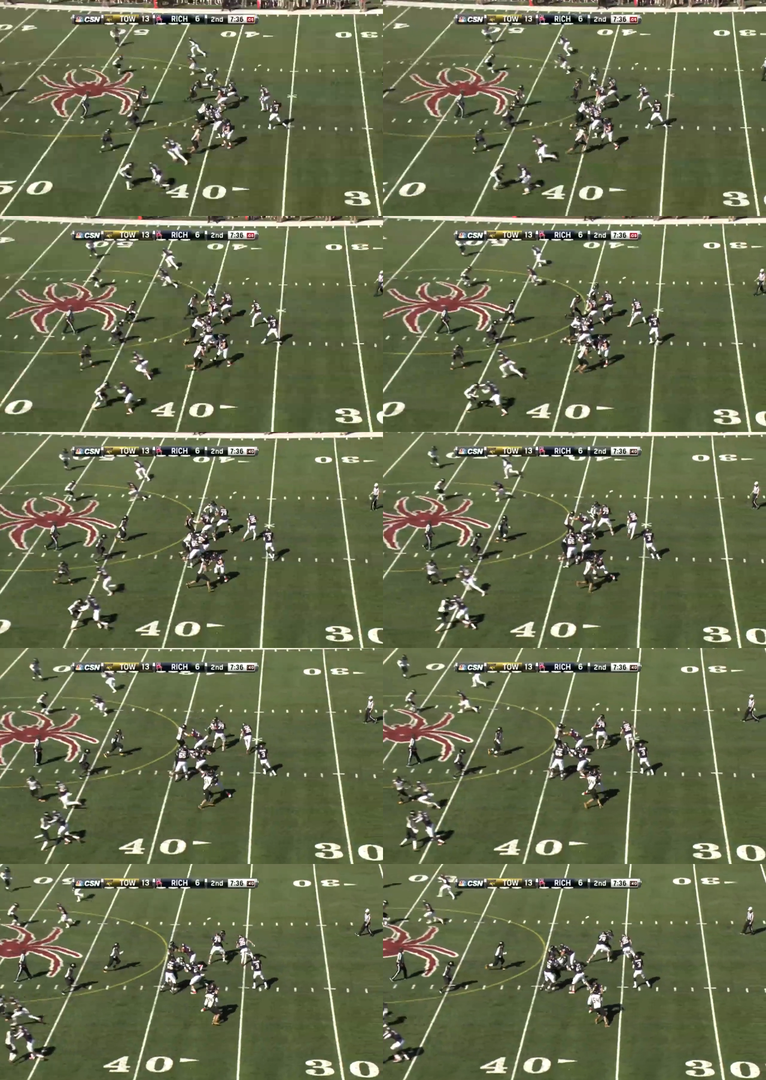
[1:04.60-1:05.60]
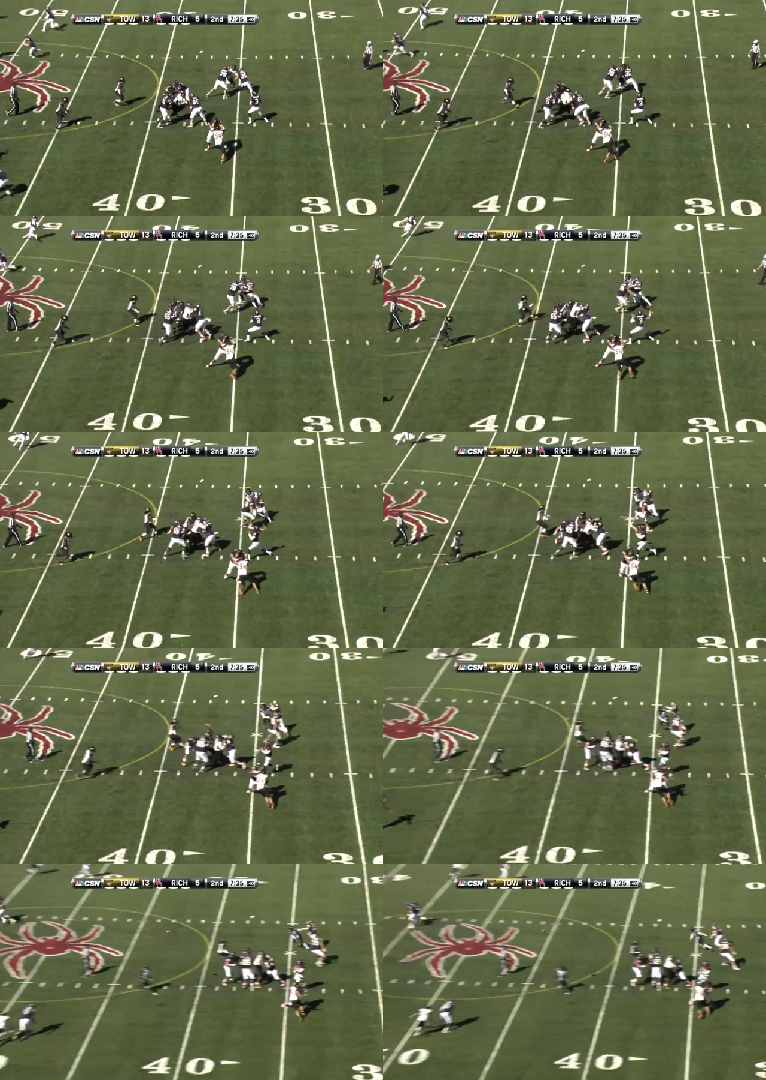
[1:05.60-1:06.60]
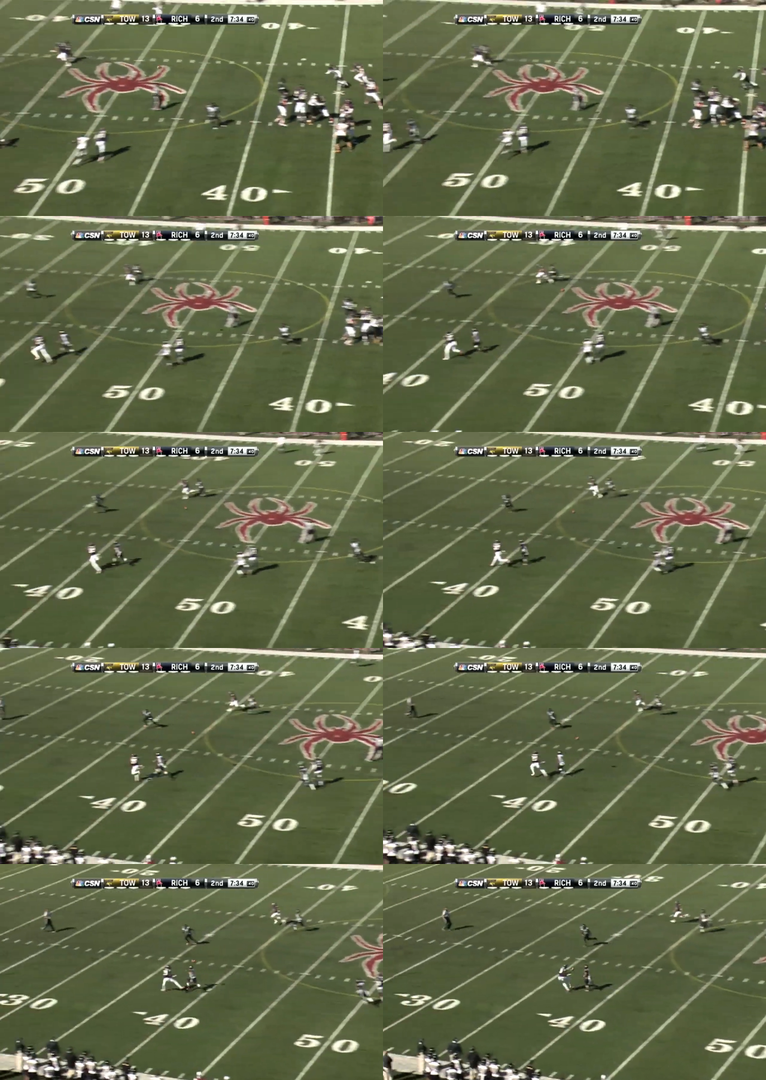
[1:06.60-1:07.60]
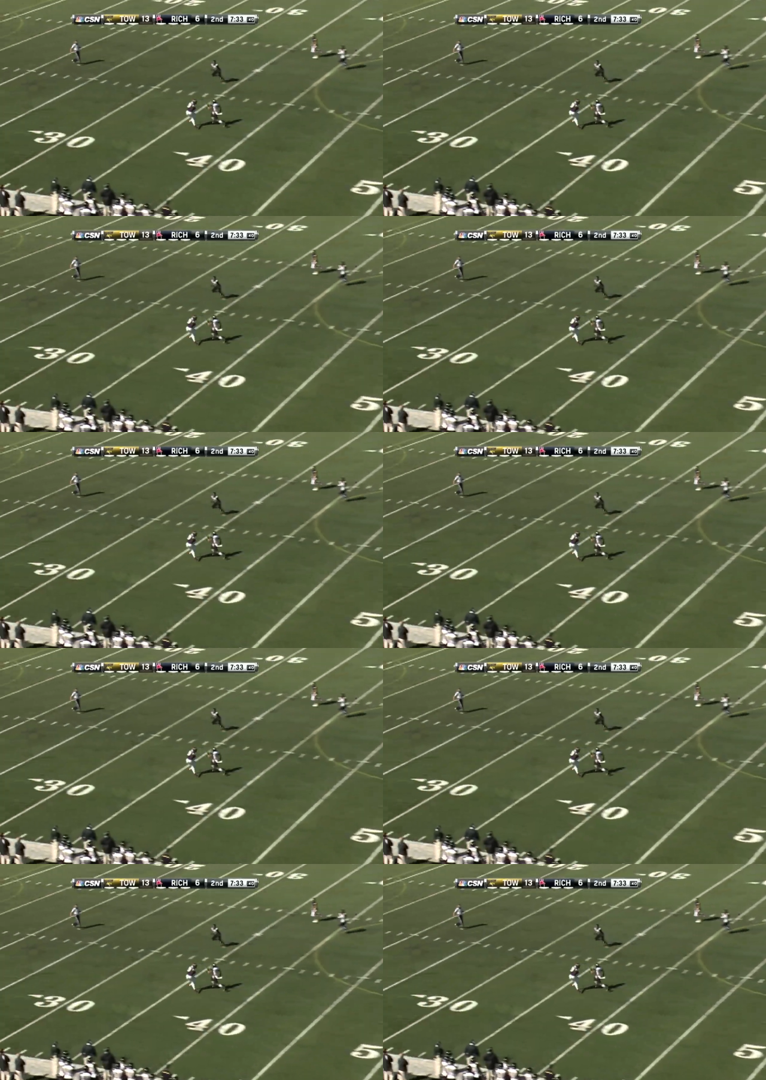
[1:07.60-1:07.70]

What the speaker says: (no speaker visible)